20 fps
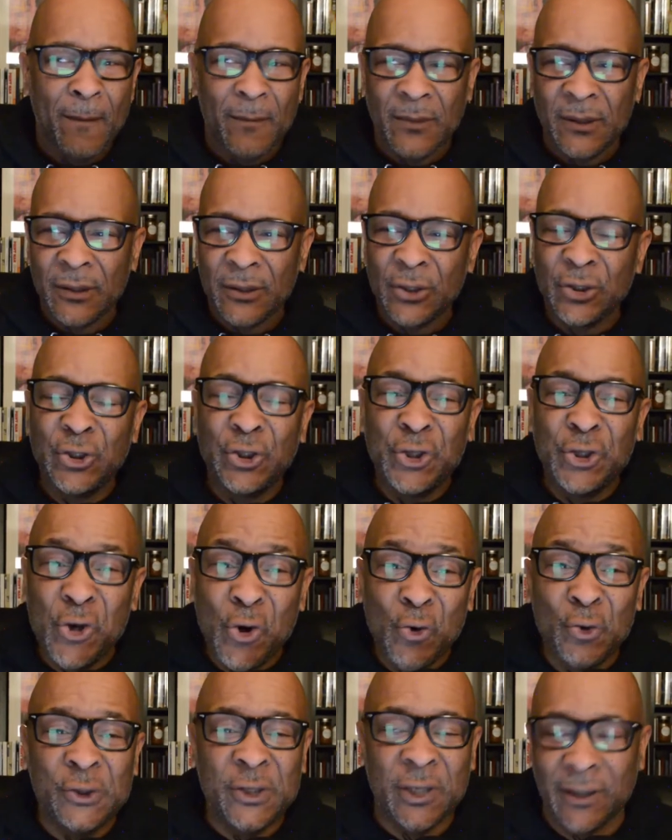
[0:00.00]

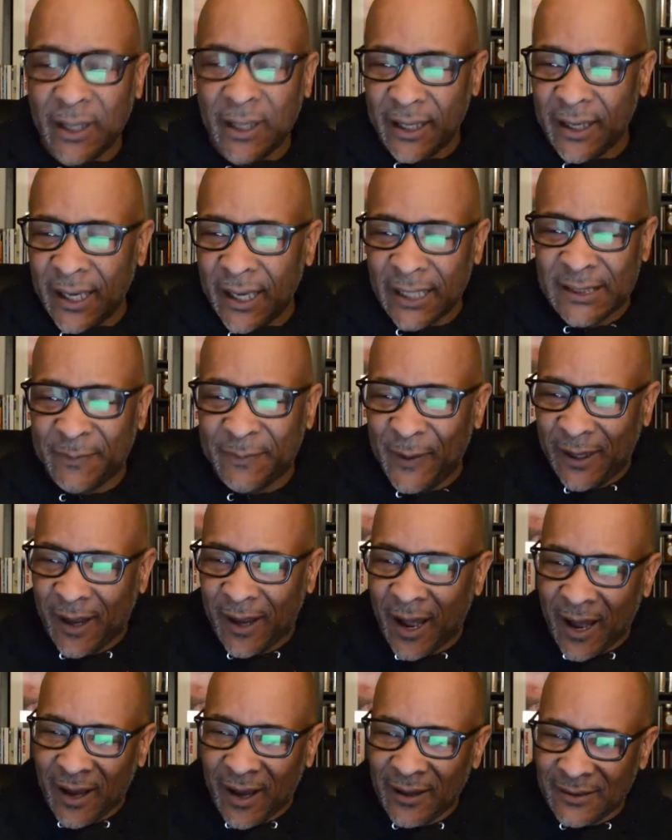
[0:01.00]
Usually it's
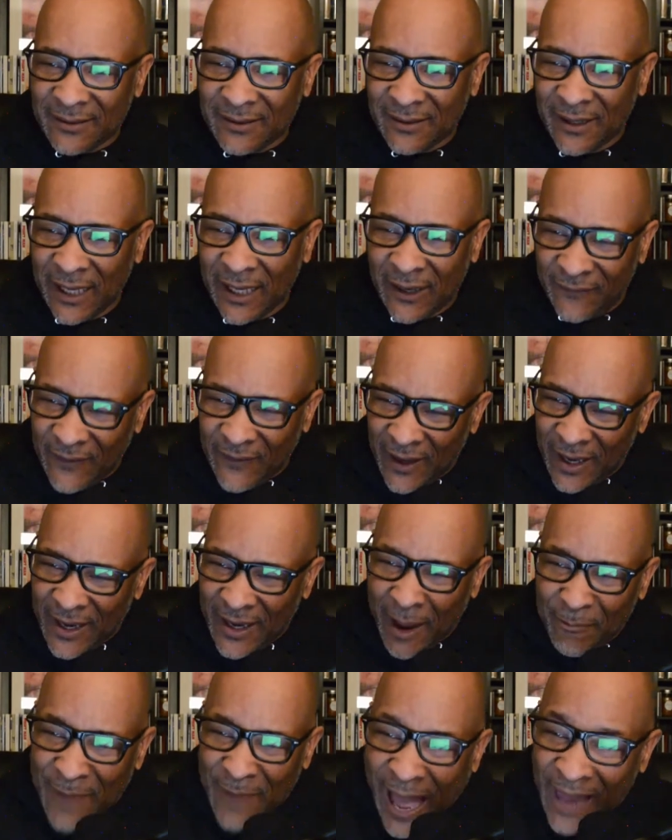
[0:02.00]
because, if, and
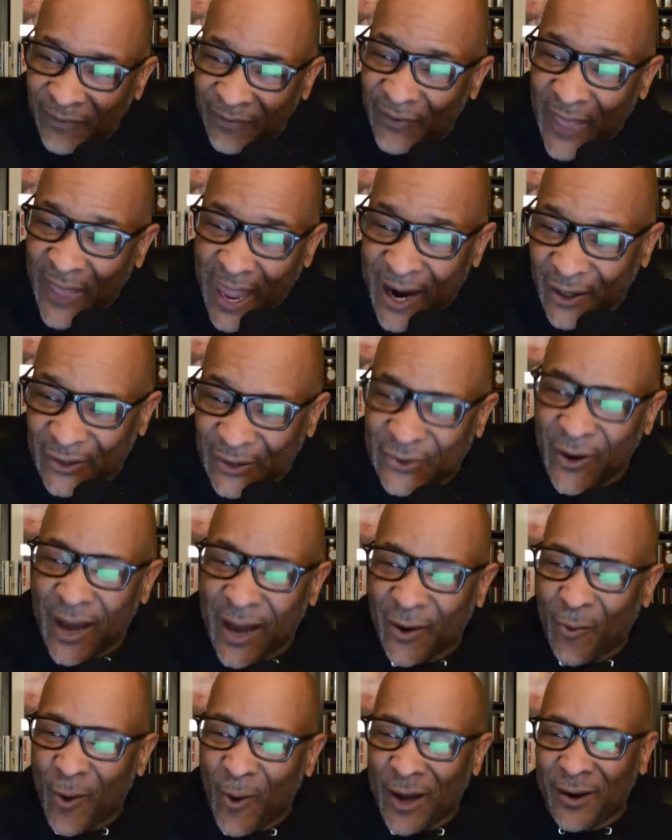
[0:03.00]
I'm not there, so I don't
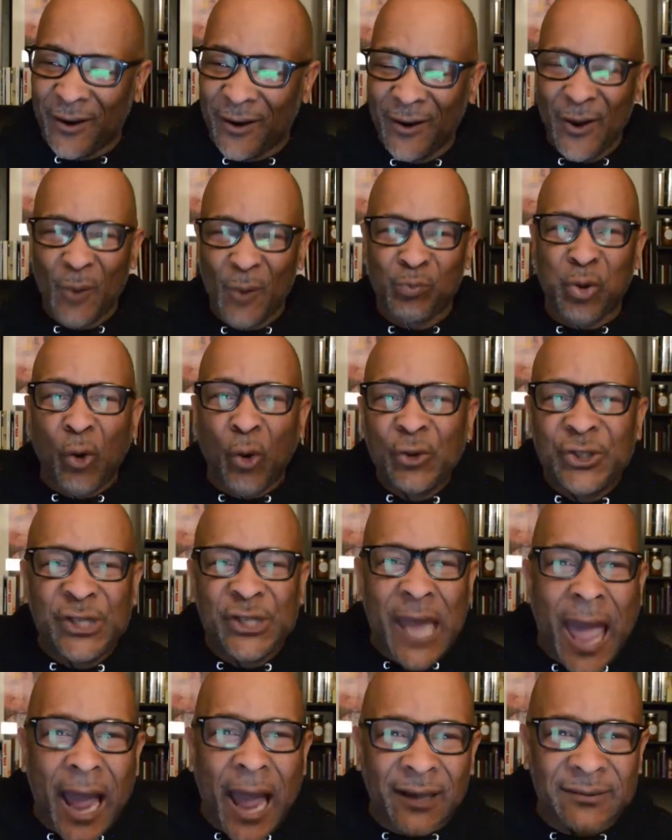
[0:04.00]
want to
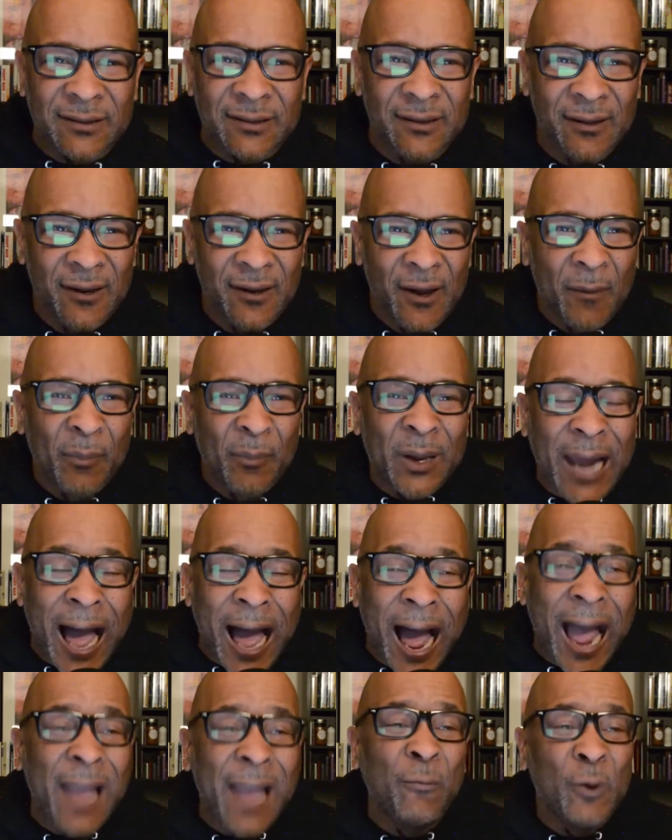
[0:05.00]
project, but
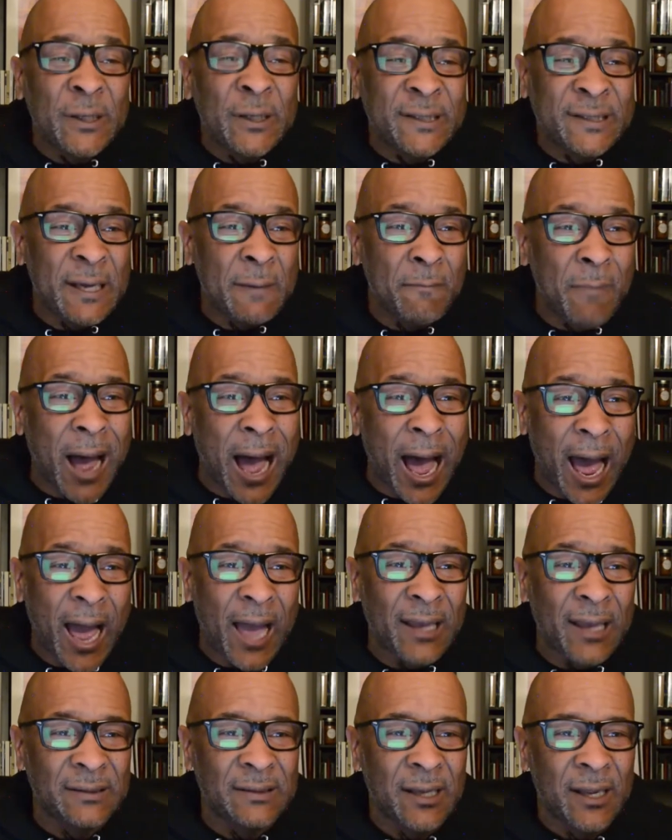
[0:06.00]
I would
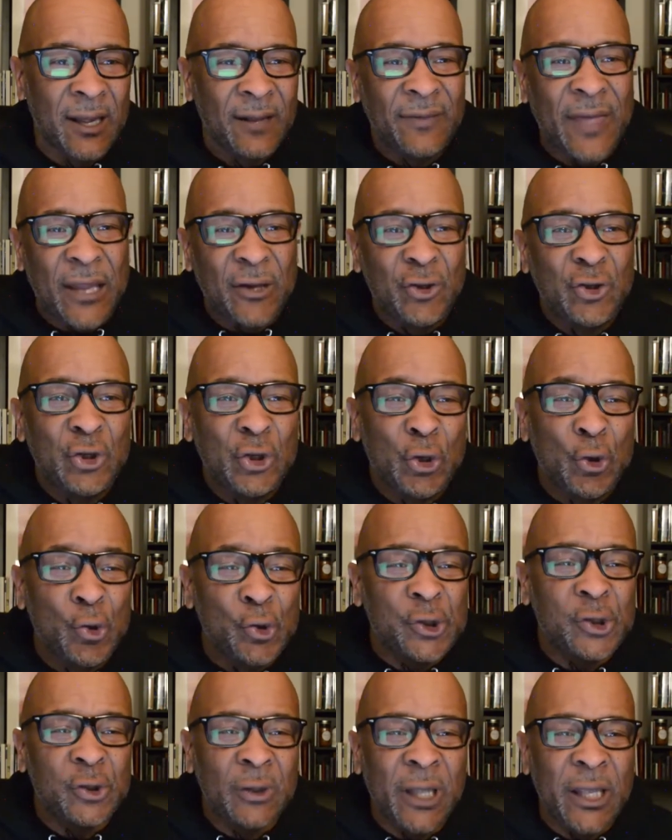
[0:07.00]
surmise that
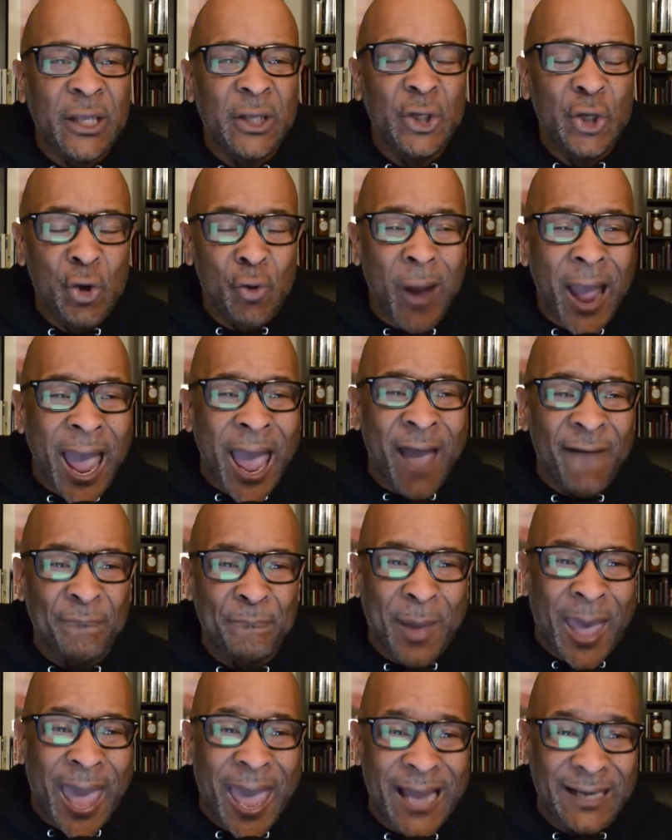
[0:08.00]
usually you have
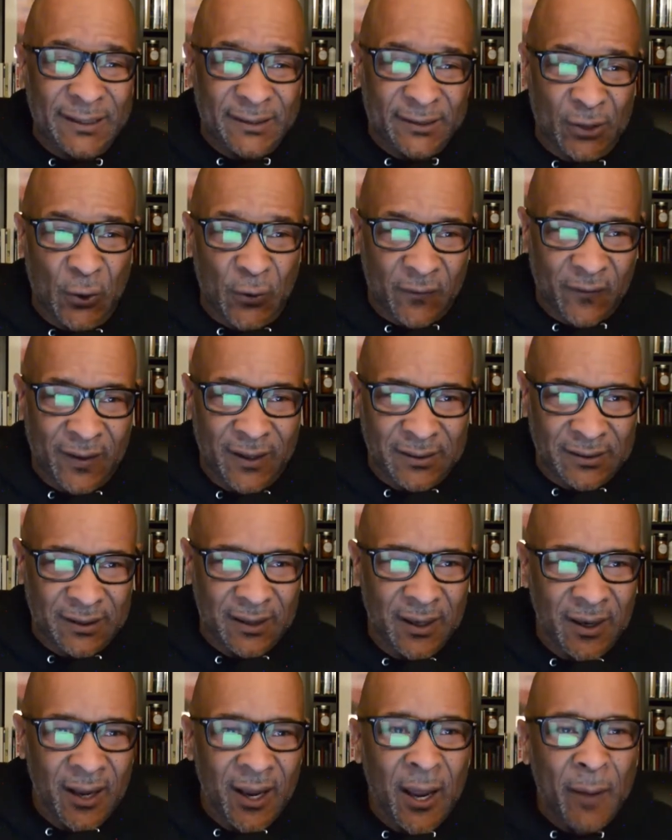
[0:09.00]
bad service
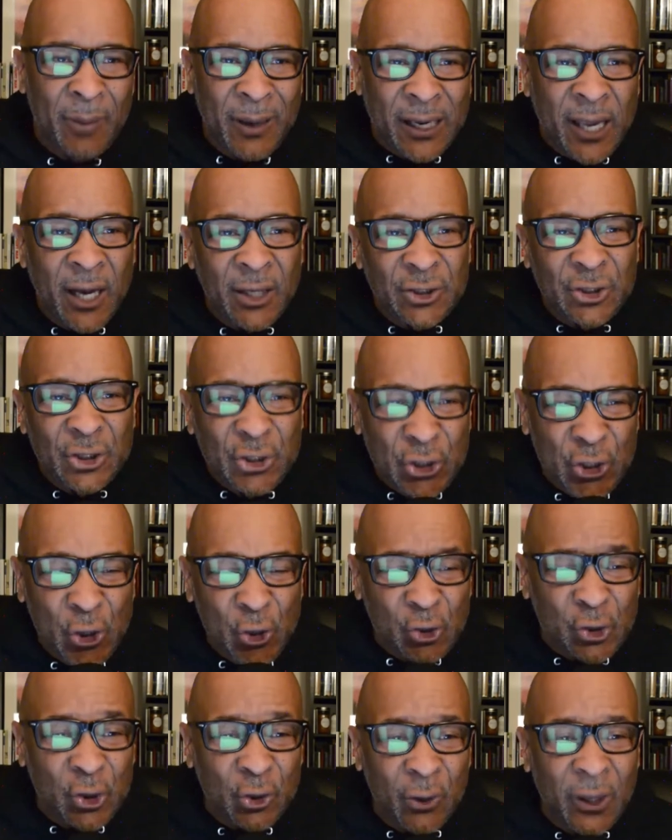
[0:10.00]
because
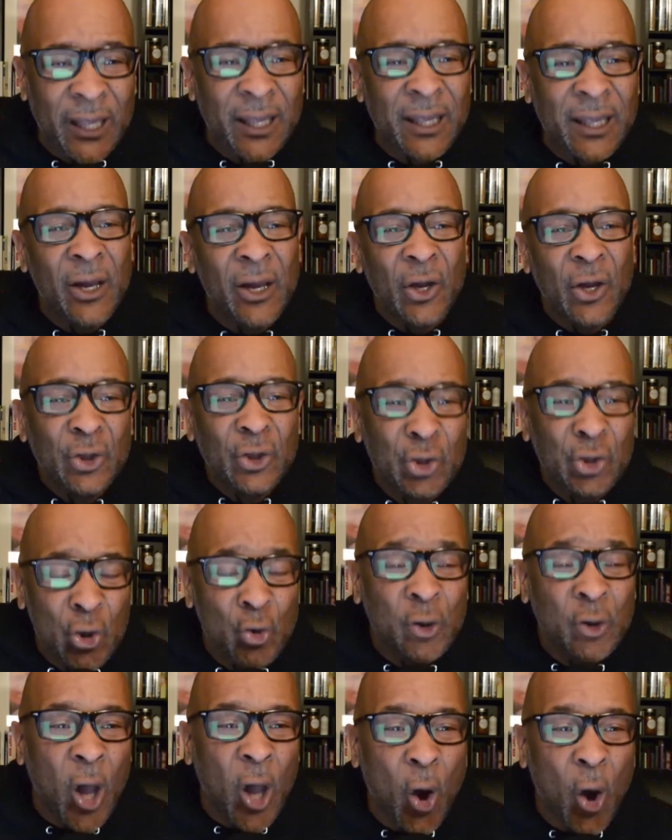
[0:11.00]
usually you
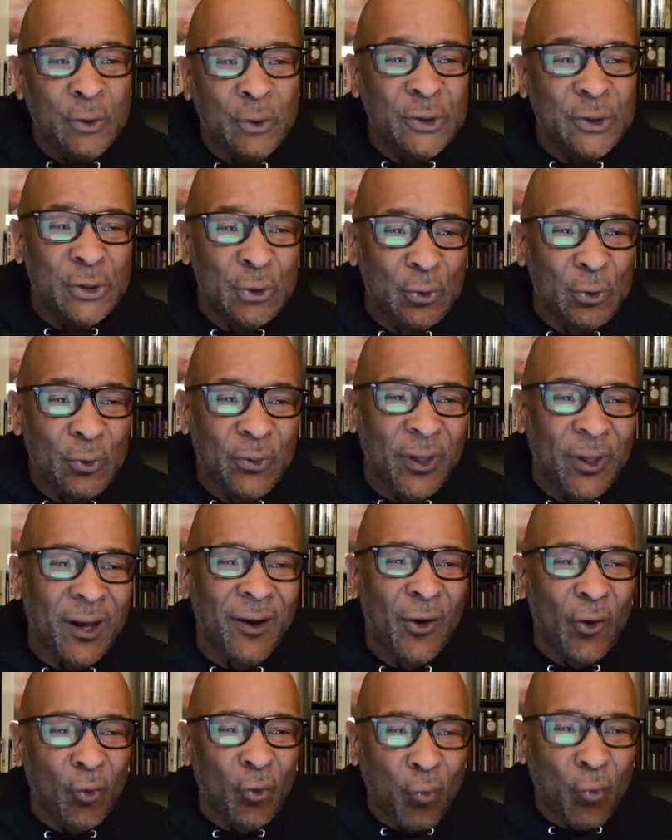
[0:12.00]
go to the
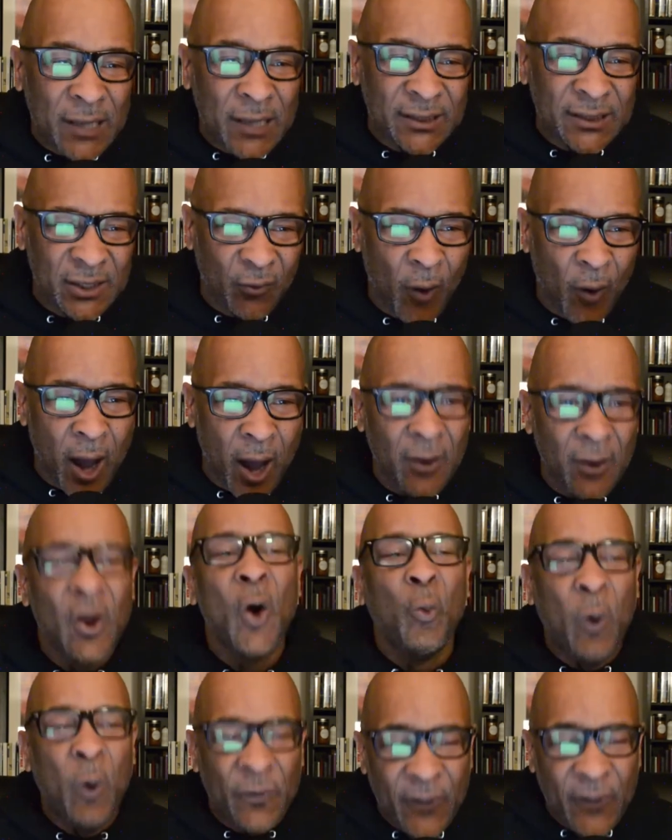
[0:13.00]
restaurant
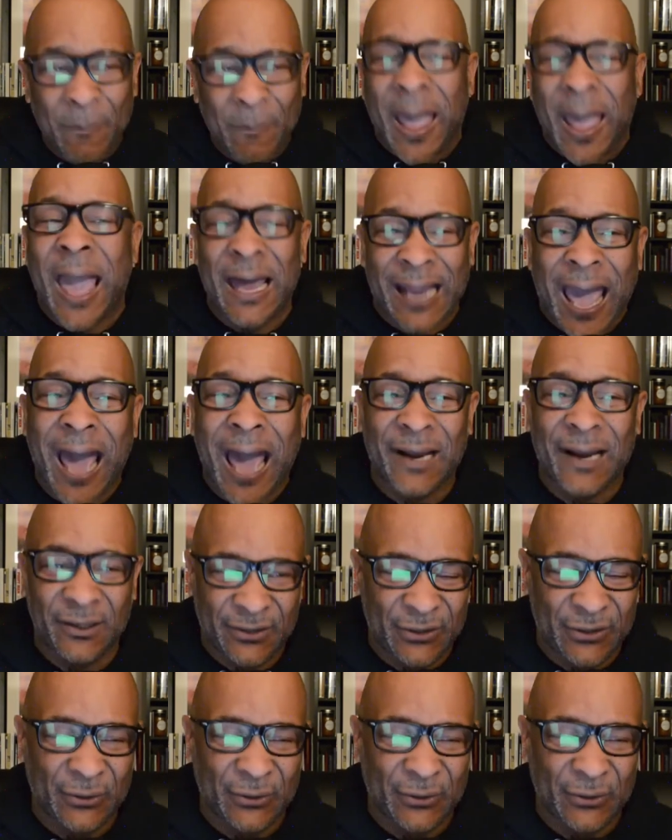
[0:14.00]
with a bad attitude.